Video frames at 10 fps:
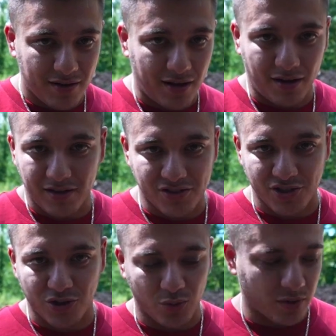and he's
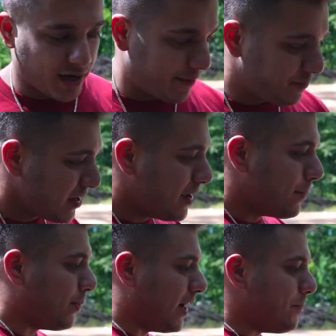just a cool guy.
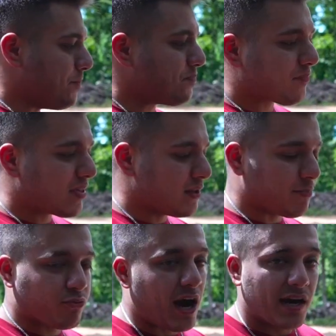But the
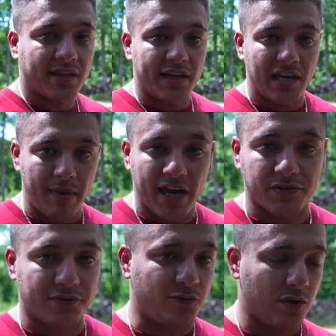product that he makes
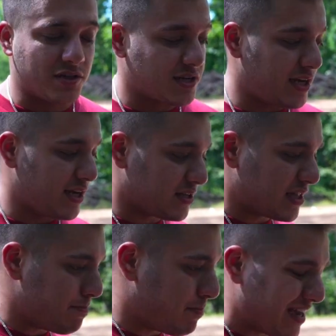for Fords is
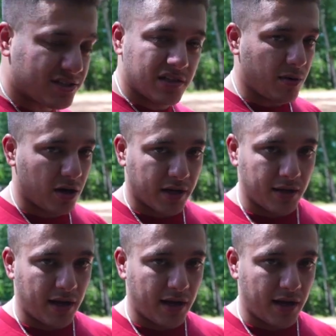the best on the market.